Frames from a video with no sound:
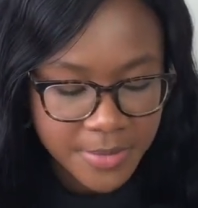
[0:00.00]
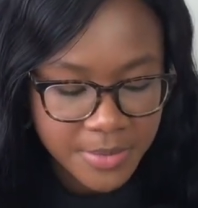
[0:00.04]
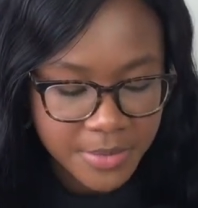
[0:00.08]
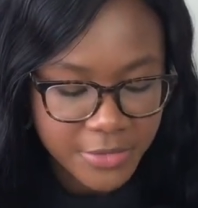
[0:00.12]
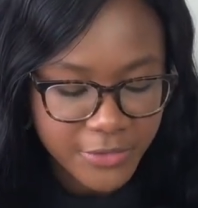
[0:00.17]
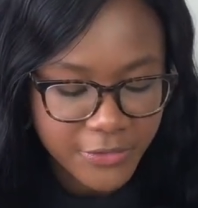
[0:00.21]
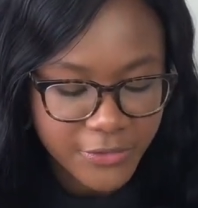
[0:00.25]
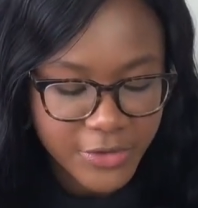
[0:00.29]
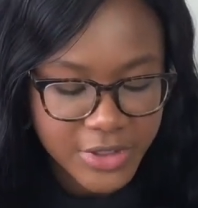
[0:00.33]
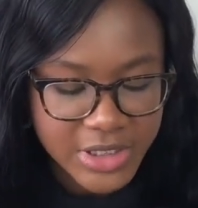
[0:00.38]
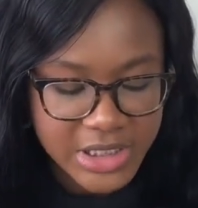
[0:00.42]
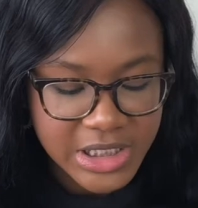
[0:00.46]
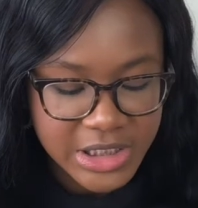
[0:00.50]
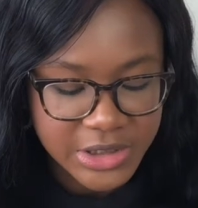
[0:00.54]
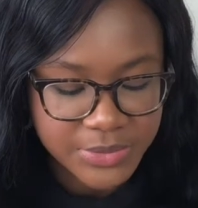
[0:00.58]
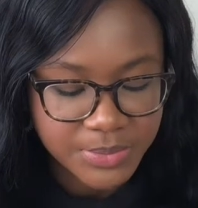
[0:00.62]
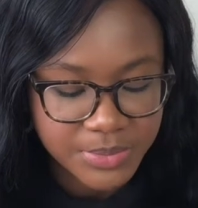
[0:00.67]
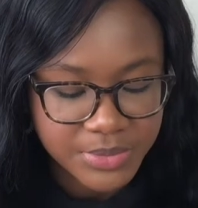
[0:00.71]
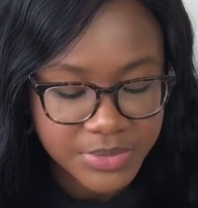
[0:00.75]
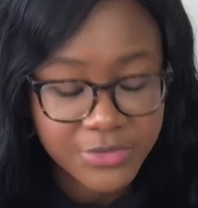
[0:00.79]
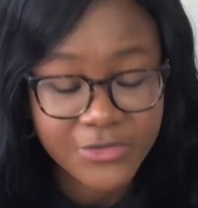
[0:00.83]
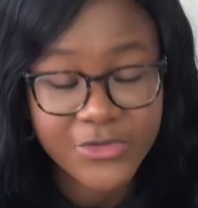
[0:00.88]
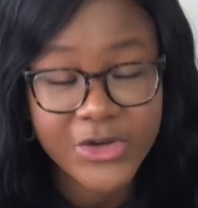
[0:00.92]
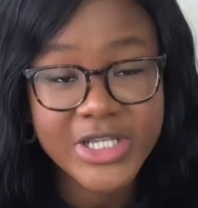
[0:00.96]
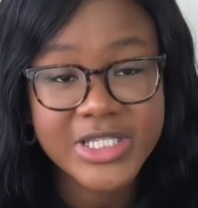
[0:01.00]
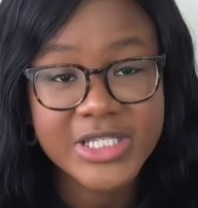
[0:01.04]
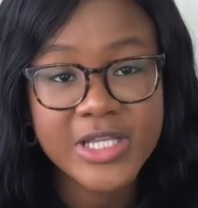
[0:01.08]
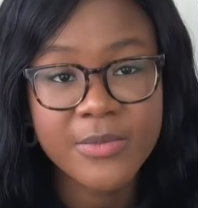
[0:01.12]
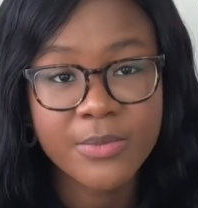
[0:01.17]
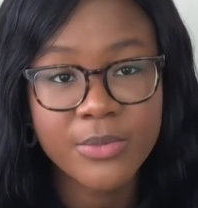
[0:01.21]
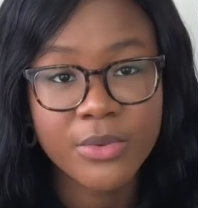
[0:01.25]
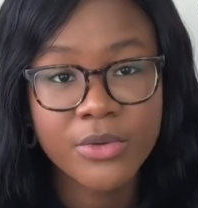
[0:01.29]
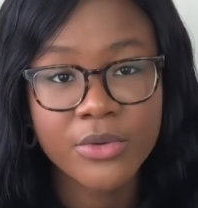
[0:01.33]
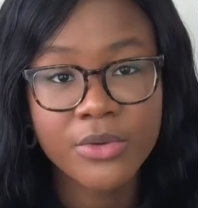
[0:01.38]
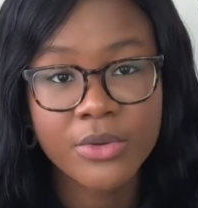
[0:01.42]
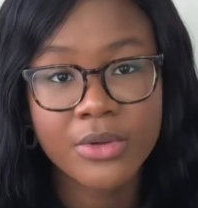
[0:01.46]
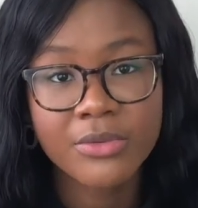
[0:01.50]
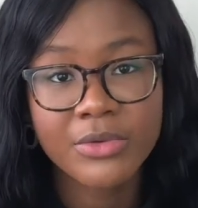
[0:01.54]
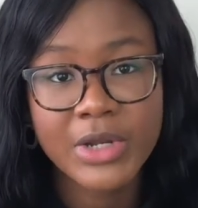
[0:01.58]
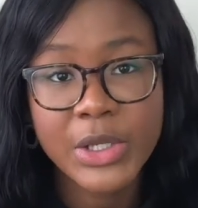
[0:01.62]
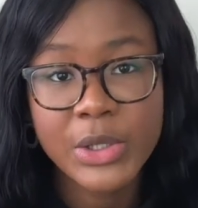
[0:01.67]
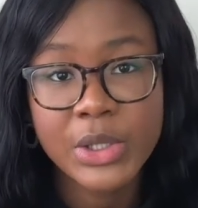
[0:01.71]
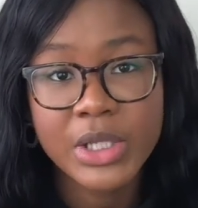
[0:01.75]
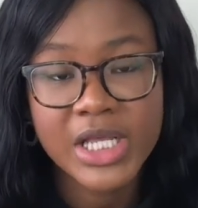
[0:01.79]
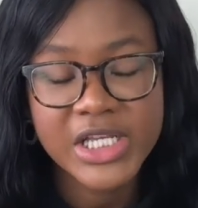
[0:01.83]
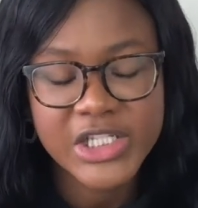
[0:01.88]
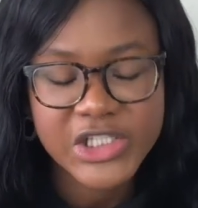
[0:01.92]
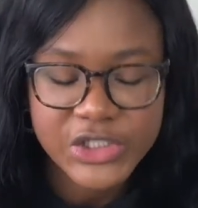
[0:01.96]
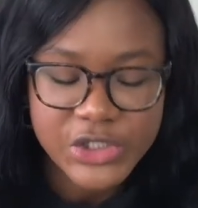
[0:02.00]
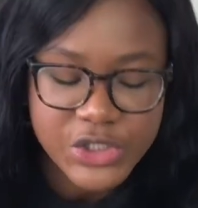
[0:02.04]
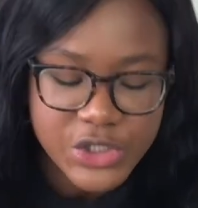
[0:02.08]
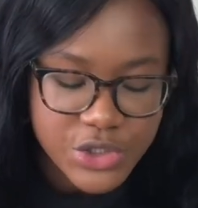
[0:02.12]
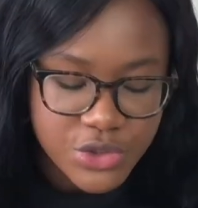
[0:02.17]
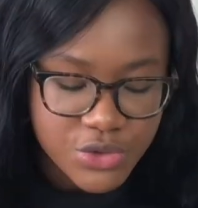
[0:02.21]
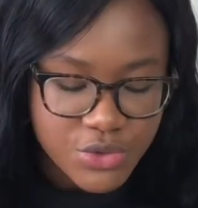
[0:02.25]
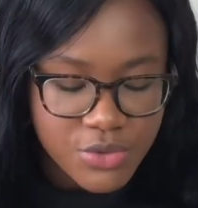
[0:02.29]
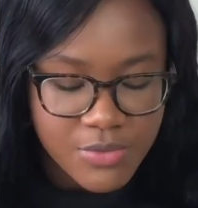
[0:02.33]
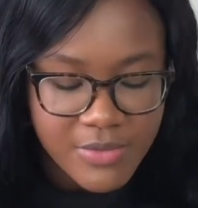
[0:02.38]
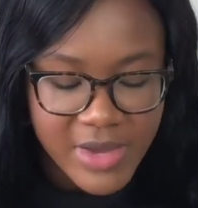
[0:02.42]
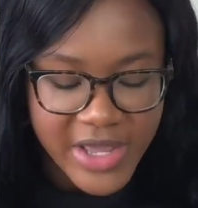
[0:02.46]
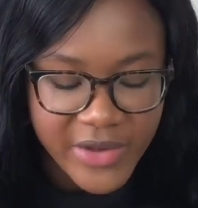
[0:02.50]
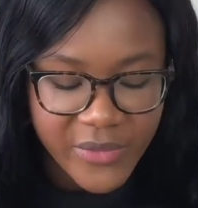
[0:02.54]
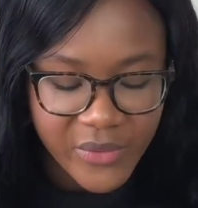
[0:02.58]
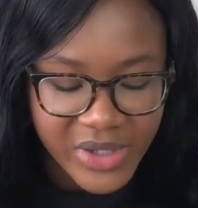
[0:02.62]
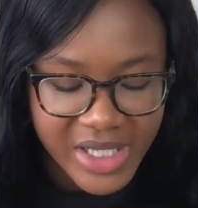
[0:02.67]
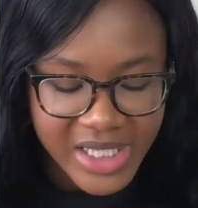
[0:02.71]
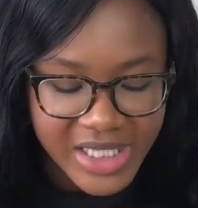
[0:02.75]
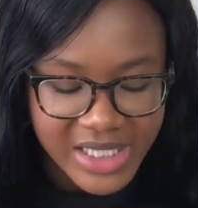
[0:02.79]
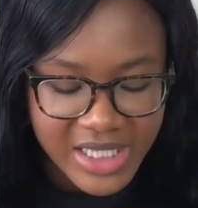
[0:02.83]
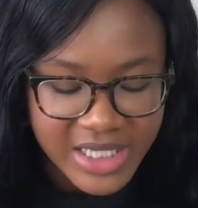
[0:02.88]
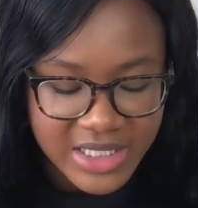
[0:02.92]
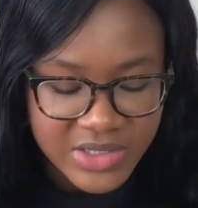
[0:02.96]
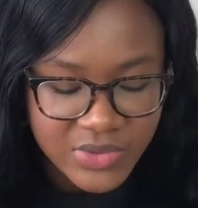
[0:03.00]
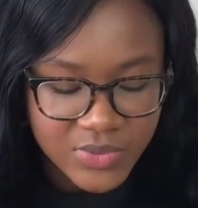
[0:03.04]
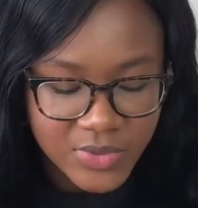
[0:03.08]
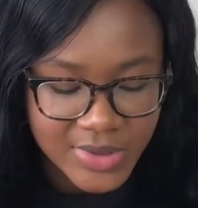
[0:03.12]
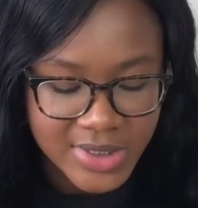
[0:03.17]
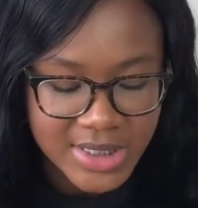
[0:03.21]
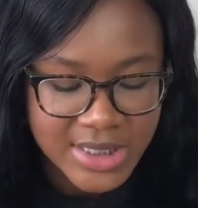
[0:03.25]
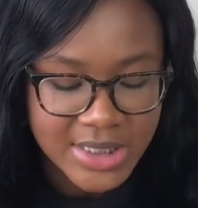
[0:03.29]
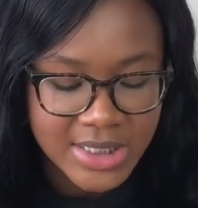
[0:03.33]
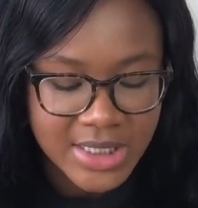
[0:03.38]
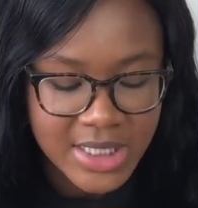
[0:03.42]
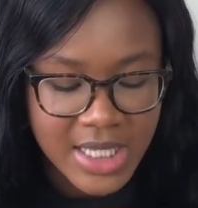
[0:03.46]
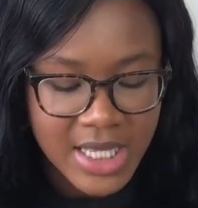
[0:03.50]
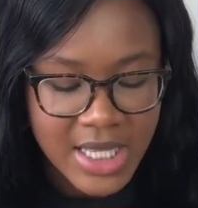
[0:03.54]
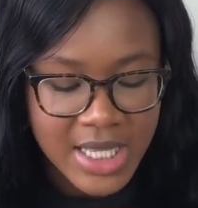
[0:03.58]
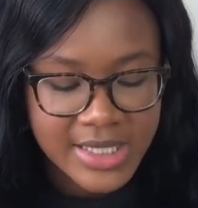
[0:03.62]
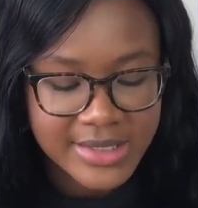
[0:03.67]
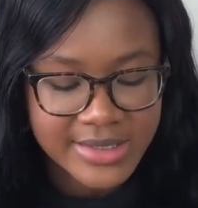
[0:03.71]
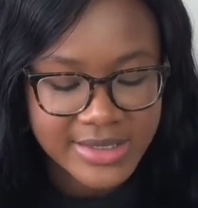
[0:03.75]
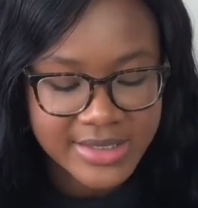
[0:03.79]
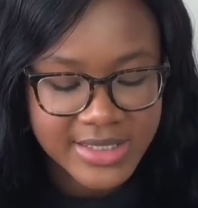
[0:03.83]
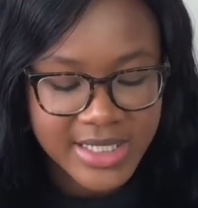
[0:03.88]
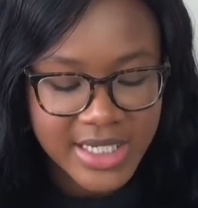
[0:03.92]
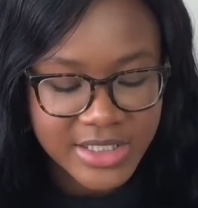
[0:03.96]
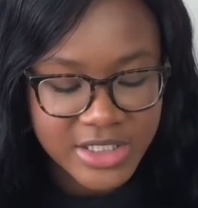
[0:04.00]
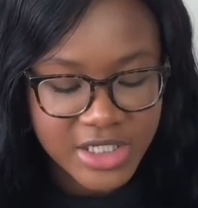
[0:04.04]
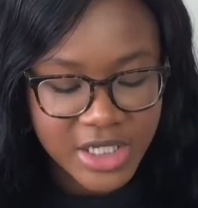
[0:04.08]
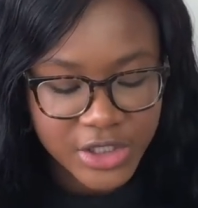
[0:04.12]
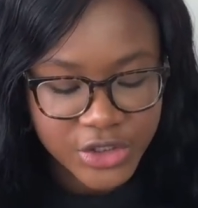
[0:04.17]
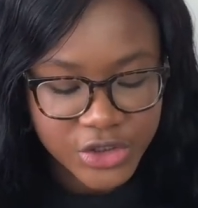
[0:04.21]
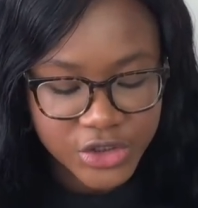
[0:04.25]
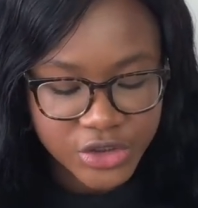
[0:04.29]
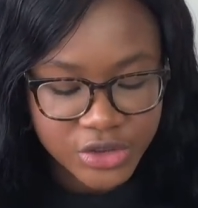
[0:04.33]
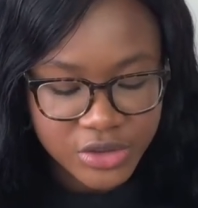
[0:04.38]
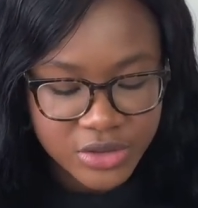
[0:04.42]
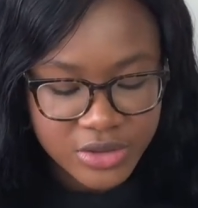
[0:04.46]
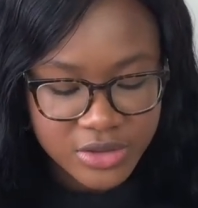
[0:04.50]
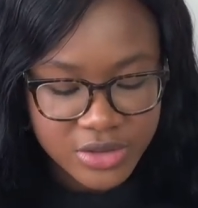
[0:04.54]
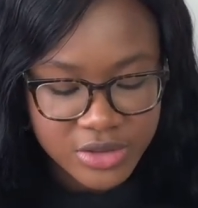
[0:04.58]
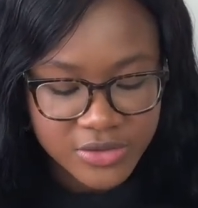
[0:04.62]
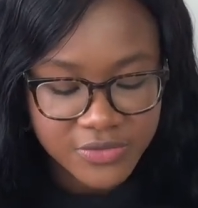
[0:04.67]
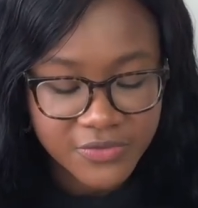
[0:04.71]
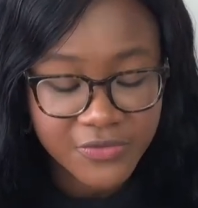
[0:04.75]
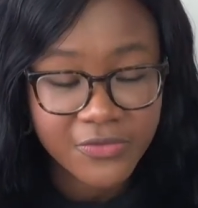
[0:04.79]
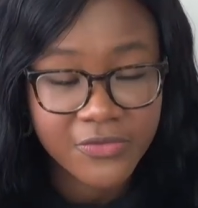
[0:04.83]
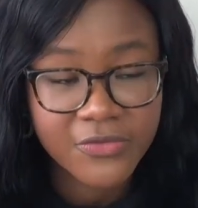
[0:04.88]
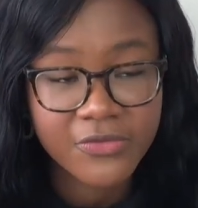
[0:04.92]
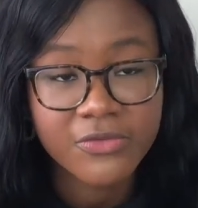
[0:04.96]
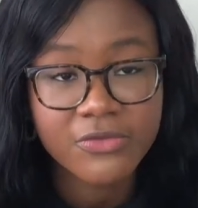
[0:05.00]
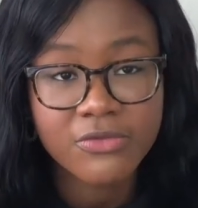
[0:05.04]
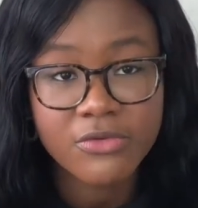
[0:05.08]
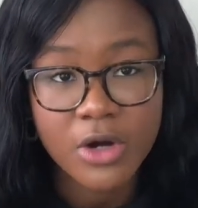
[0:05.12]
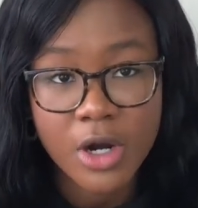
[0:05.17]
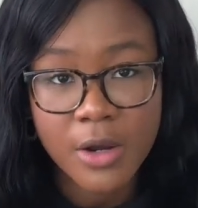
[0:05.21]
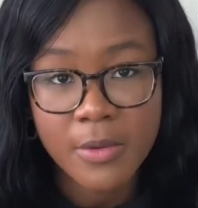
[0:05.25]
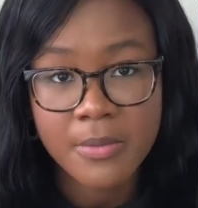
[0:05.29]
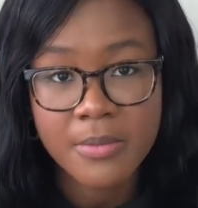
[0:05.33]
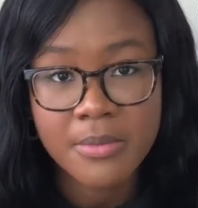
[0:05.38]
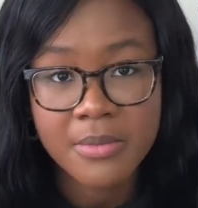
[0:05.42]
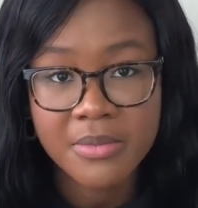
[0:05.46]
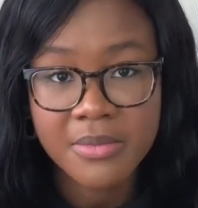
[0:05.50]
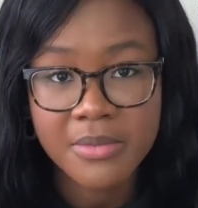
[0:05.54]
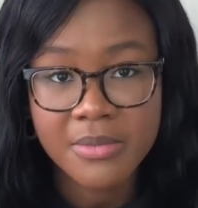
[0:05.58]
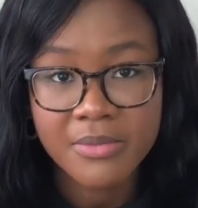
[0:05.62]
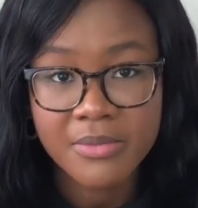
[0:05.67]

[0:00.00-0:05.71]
For example, Regulation 2, my weakness was deductions from